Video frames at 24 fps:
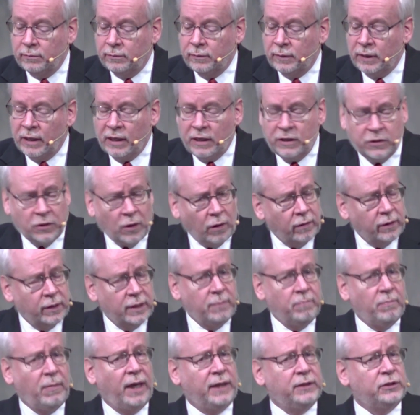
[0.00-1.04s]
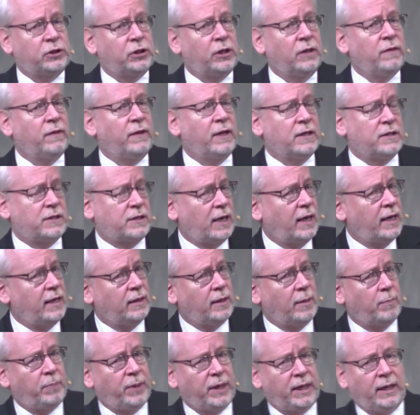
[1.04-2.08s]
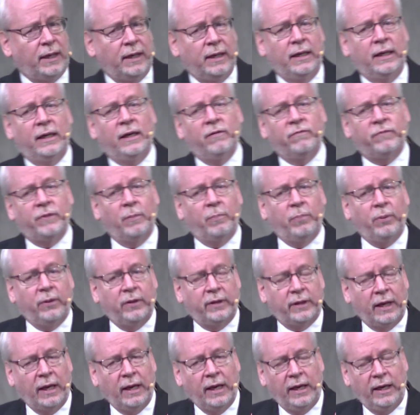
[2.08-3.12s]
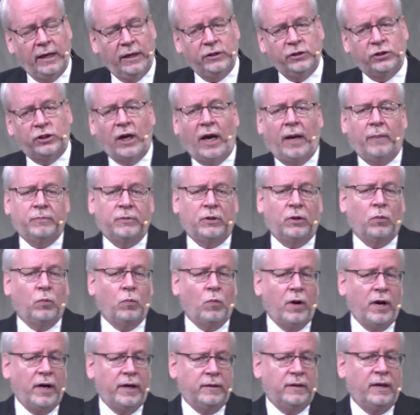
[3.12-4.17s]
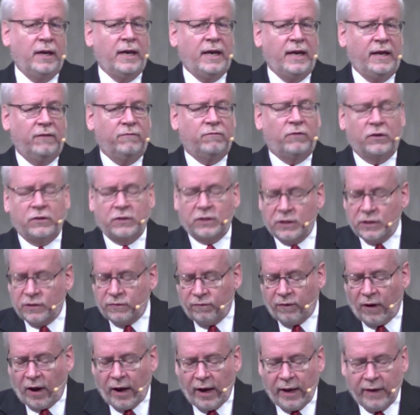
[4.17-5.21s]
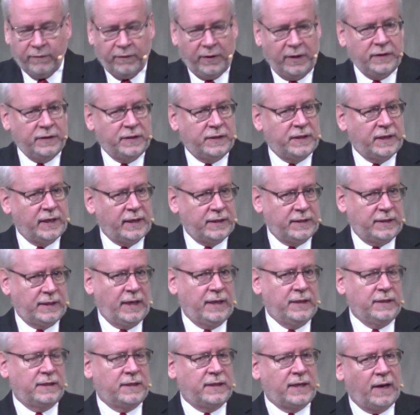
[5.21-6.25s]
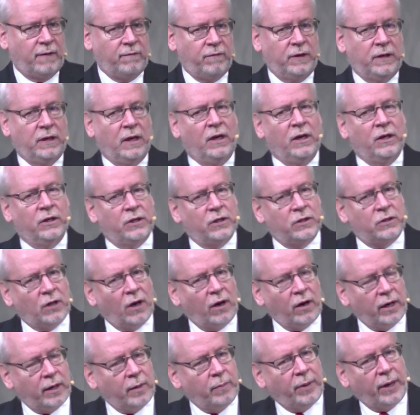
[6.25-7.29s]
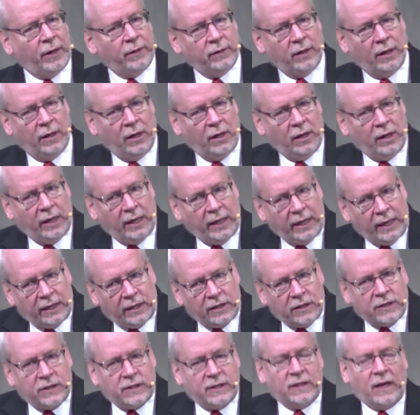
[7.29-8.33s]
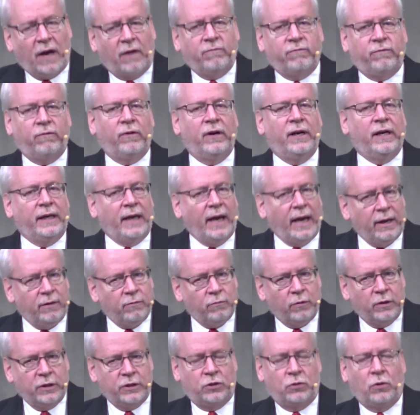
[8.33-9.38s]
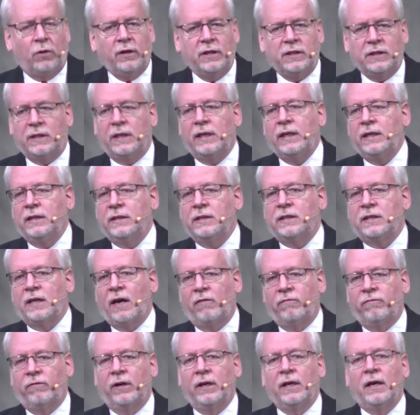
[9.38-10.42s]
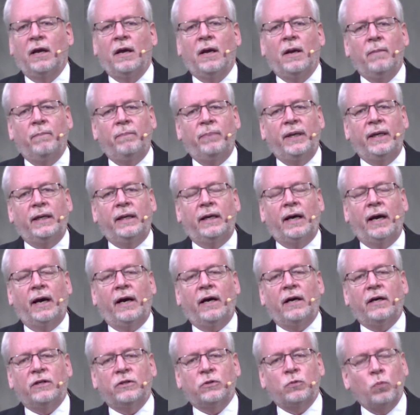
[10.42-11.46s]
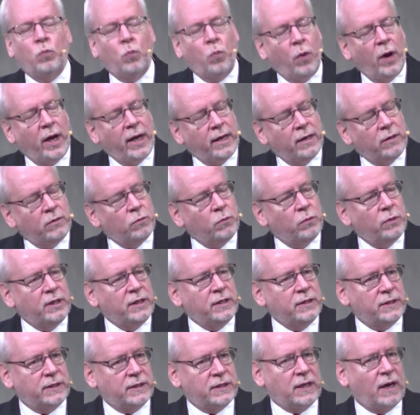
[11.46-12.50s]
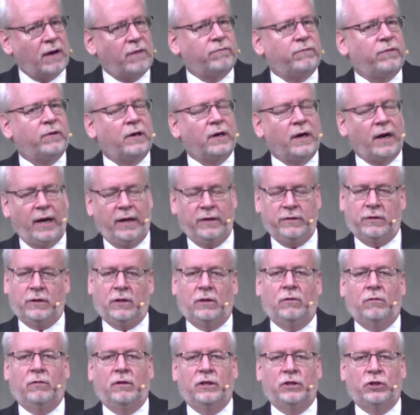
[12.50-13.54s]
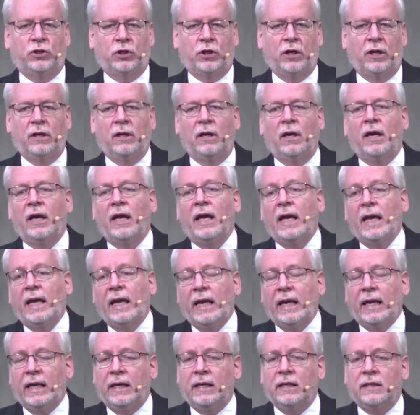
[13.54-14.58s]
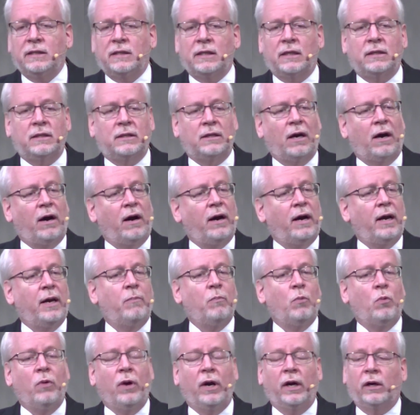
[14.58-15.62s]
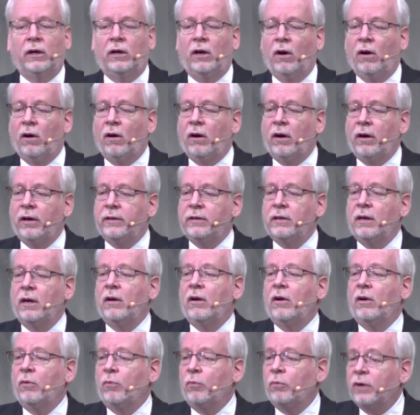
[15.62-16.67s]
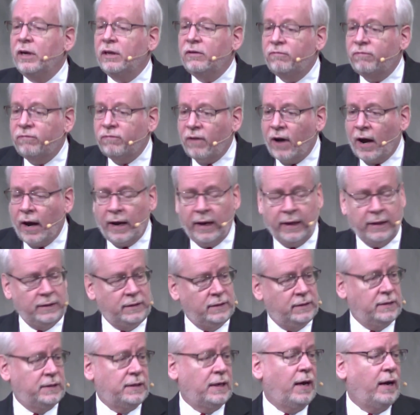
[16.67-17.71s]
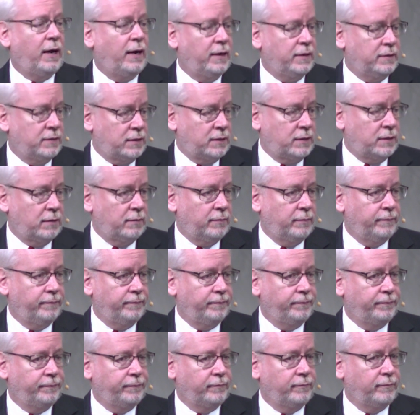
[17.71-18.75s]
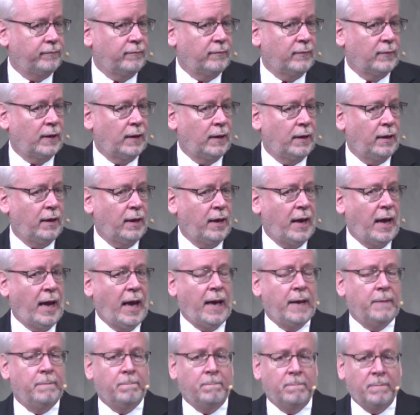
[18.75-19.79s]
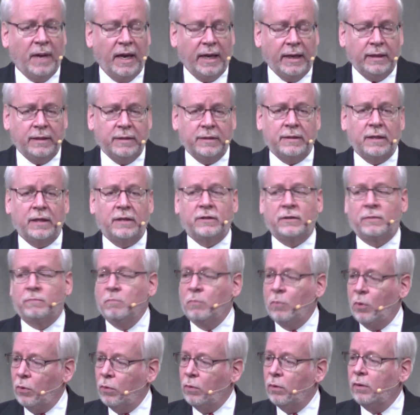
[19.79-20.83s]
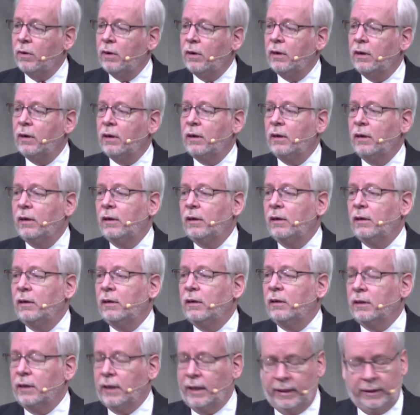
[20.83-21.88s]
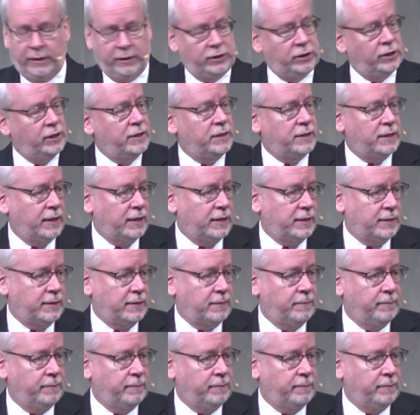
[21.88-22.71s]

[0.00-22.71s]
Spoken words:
He's already mentioned this in the beginning of the book, in chapter 1, in verses 5 and 6 and 7, to talk about suffering and rejoicing in suffering, because when we suffer as a Christian, it is a time where God refines us and makes us more like Jesus.